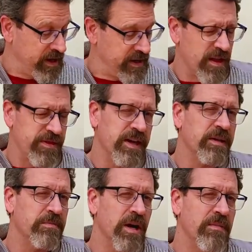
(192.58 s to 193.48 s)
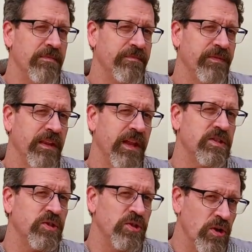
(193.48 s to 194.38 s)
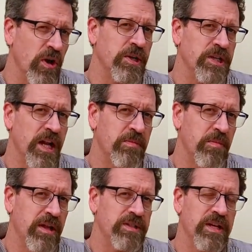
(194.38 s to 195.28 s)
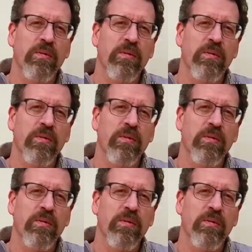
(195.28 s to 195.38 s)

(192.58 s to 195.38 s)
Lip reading: Now, thinking bourbon, let's notch it up a bit and say,